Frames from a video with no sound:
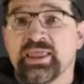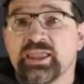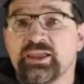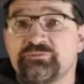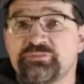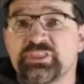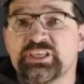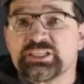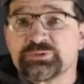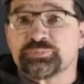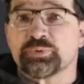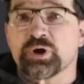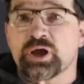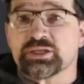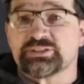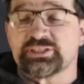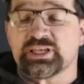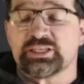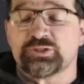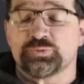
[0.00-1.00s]
If this
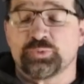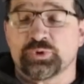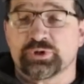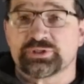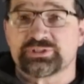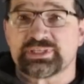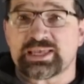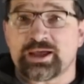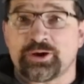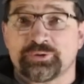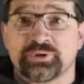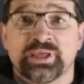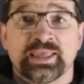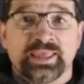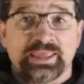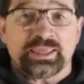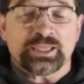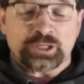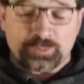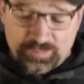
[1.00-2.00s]
process works out,
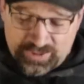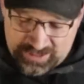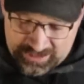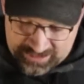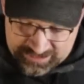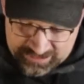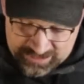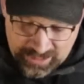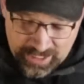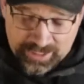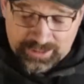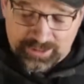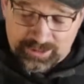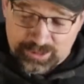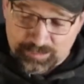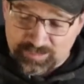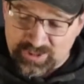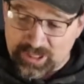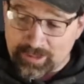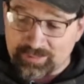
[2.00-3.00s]
it'll be exciting
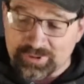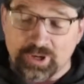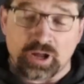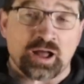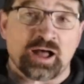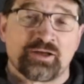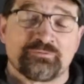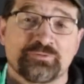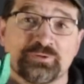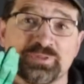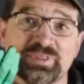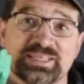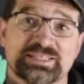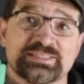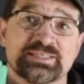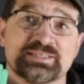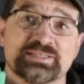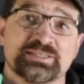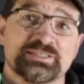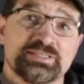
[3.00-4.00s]
to be able to offer
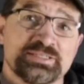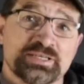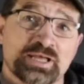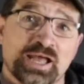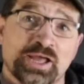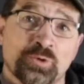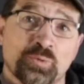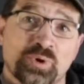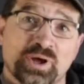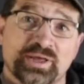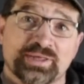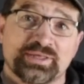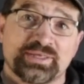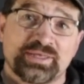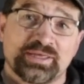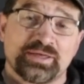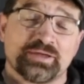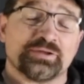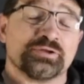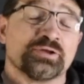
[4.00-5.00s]
this as a DIY
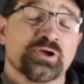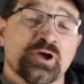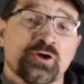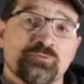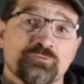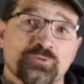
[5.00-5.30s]
kit